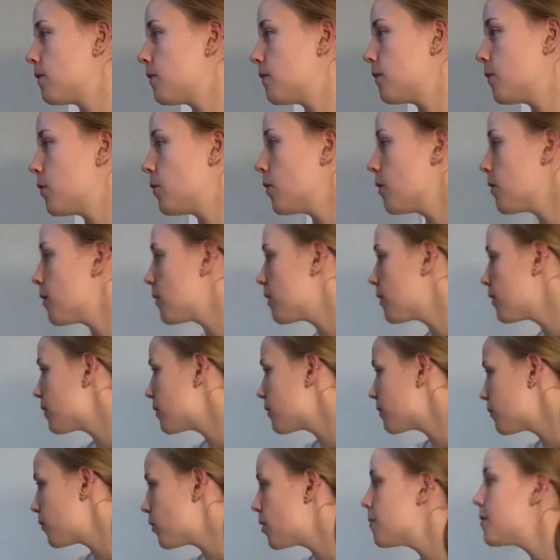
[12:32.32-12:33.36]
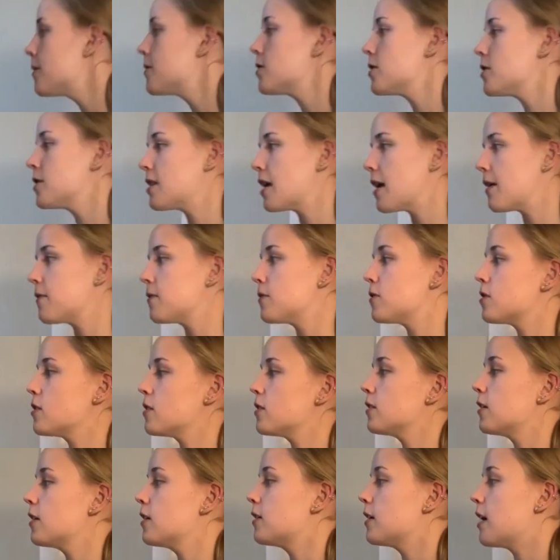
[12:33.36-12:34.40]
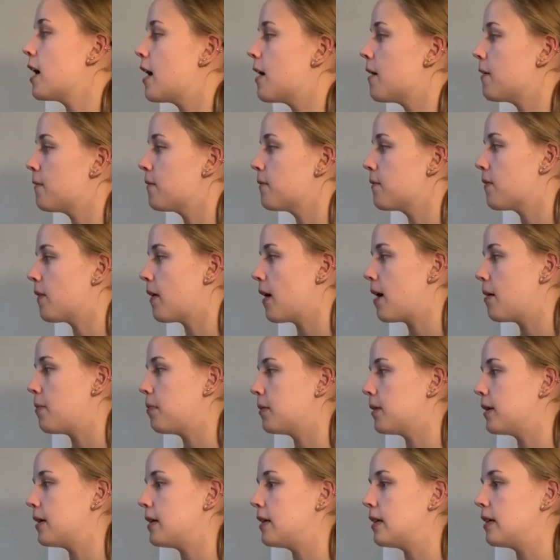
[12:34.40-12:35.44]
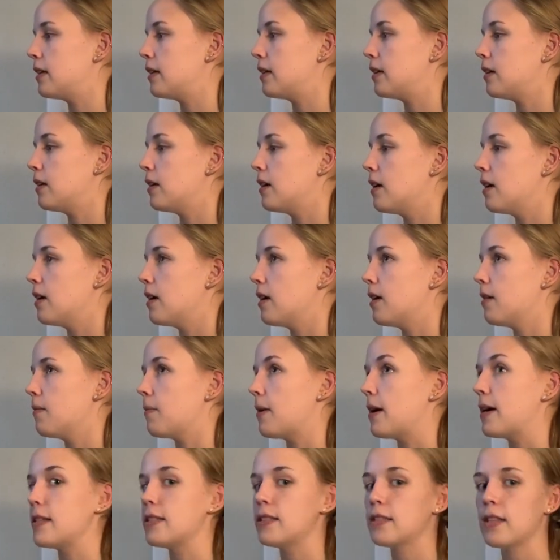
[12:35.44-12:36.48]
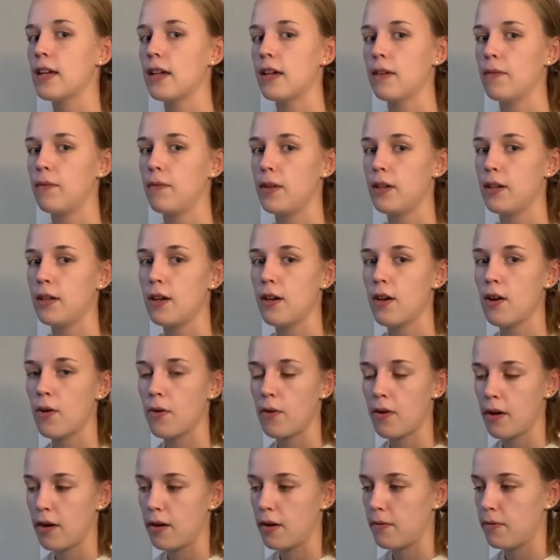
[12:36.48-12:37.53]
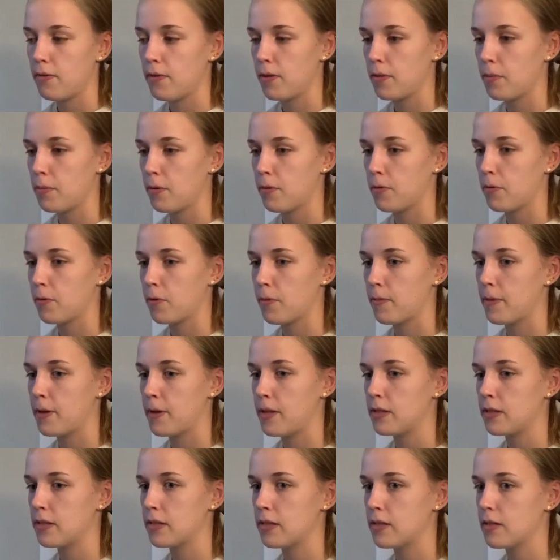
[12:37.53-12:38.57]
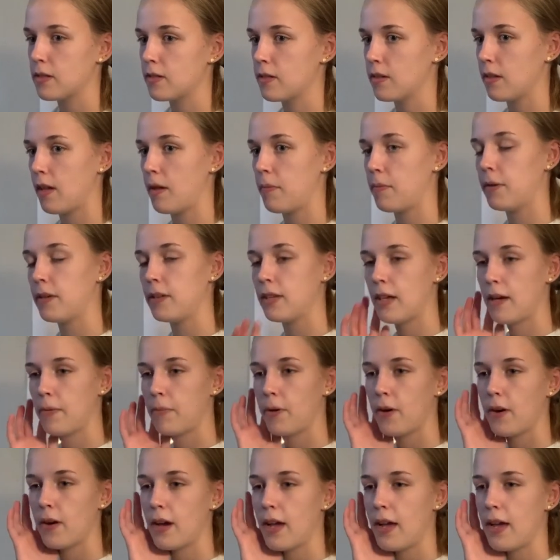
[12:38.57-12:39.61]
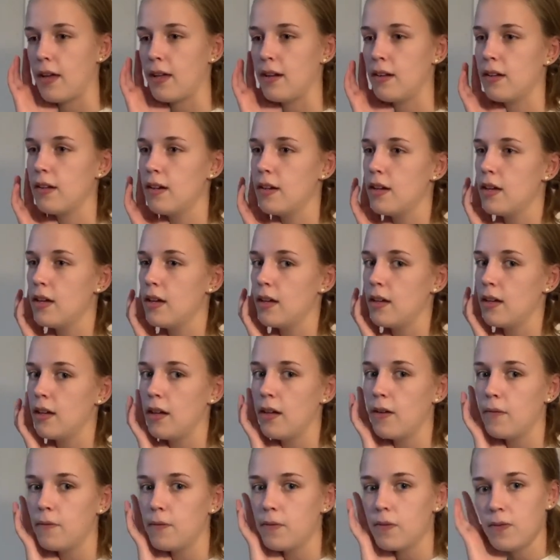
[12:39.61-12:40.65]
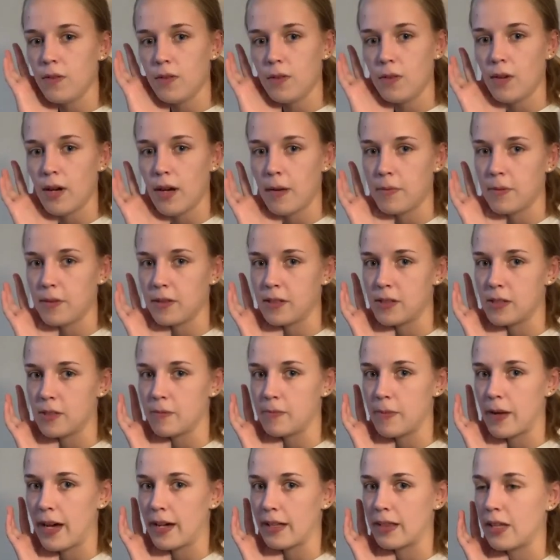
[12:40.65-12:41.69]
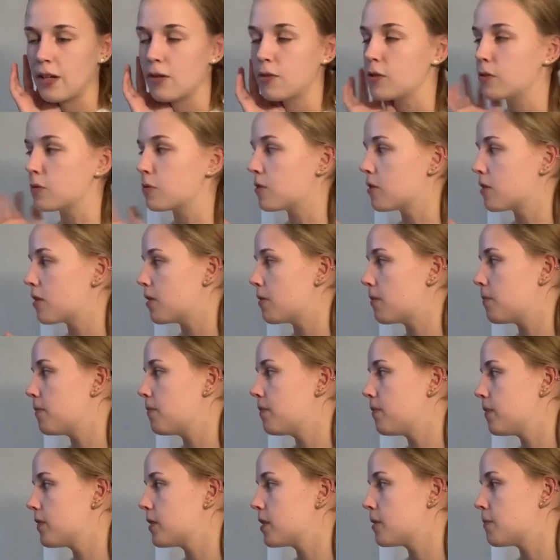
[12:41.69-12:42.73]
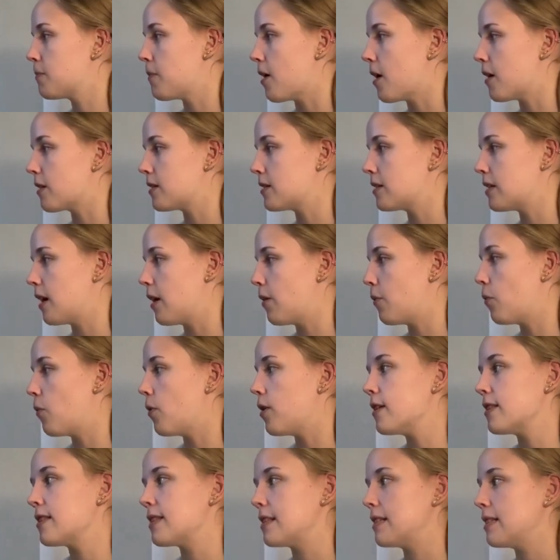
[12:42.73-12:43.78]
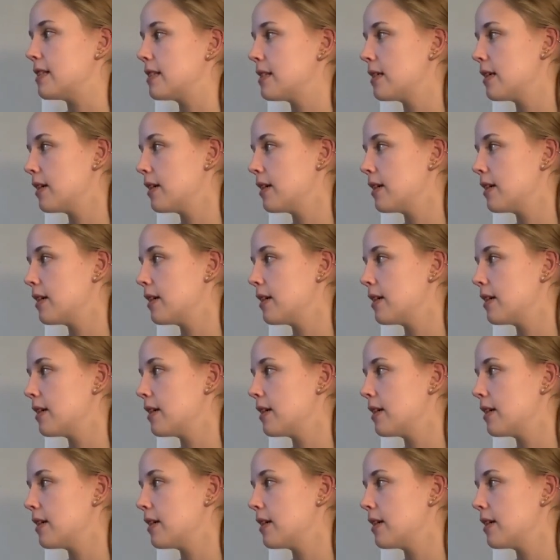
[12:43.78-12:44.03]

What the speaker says: four measures after letter F. I played it in my second video of the performance. I played that part, and if you happen to listen back, that was one of the spots that wasn't